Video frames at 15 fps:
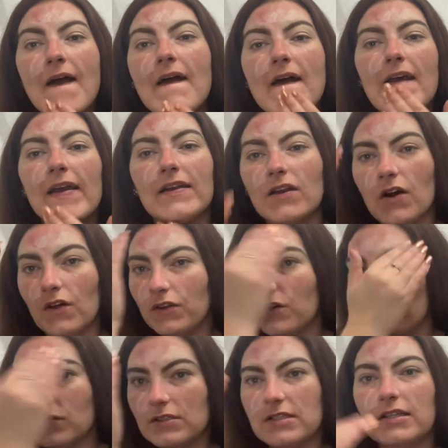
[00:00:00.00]
Ignore the
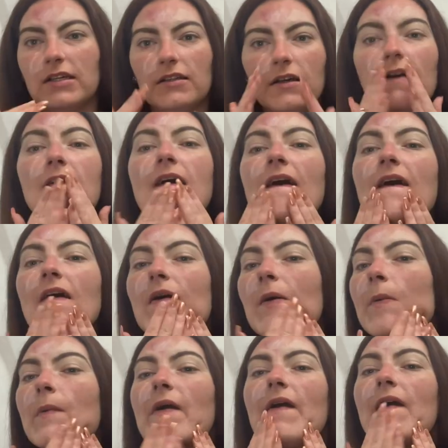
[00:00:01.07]
concealer up
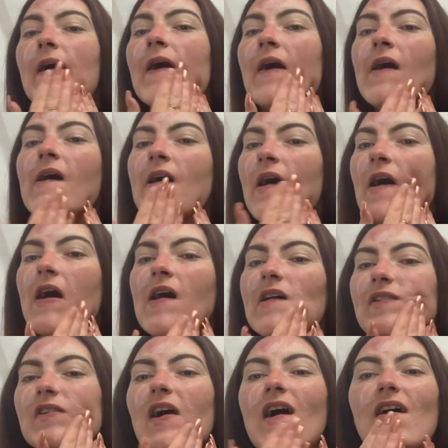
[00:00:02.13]
here. I've
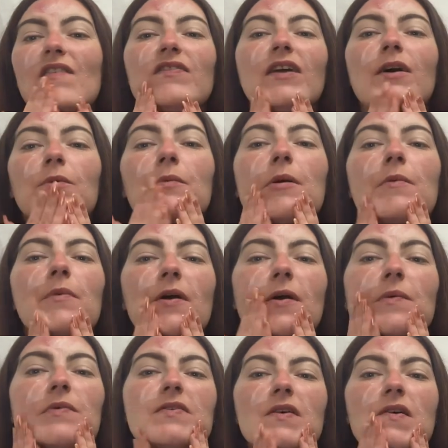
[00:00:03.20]
carved out my
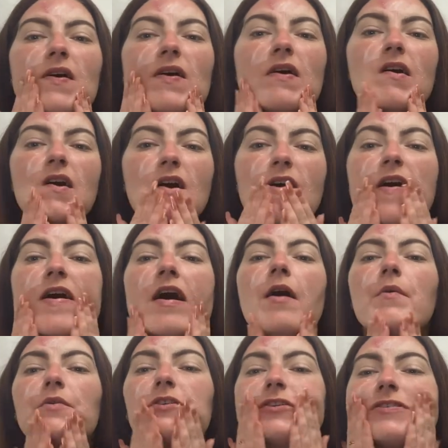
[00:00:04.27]
brows. I
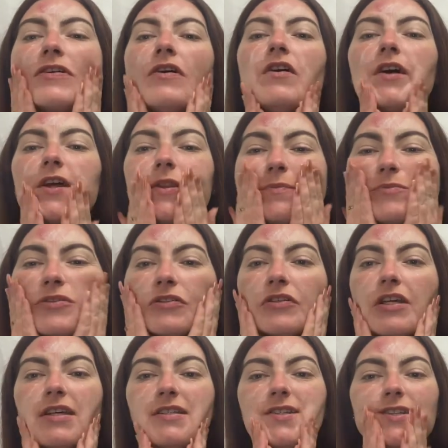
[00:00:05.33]
wanted to go get them done
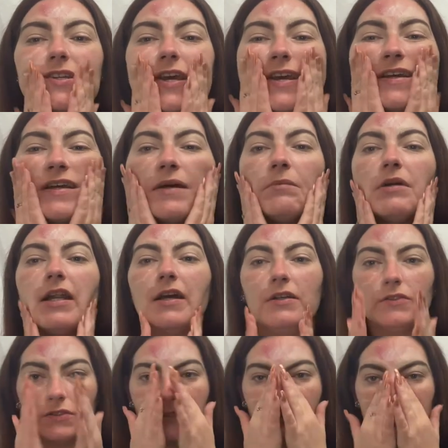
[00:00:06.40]
yesterday and get my
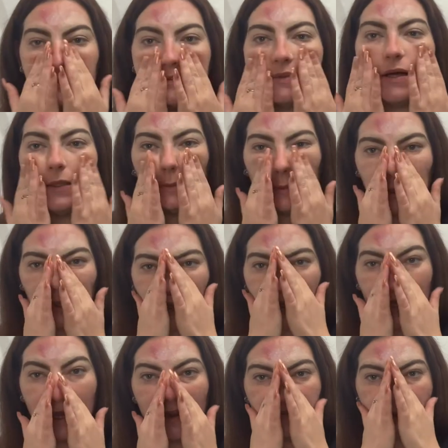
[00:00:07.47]
nails done as well, but
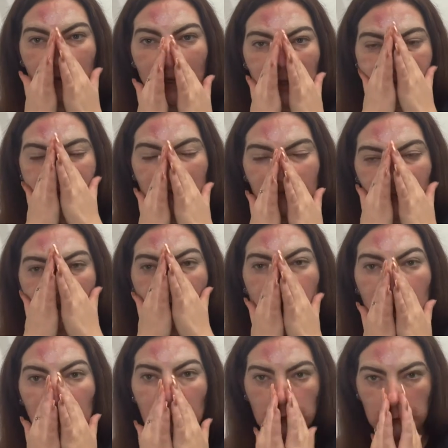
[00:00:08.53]
everywhere was fully
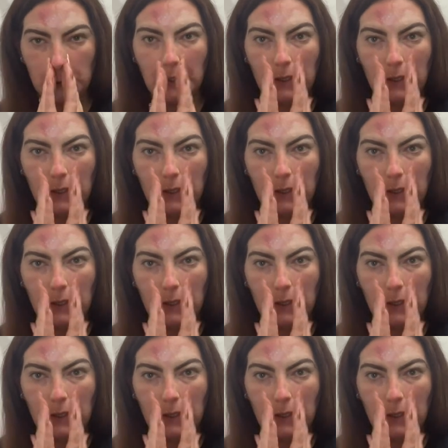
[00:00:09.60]
booked,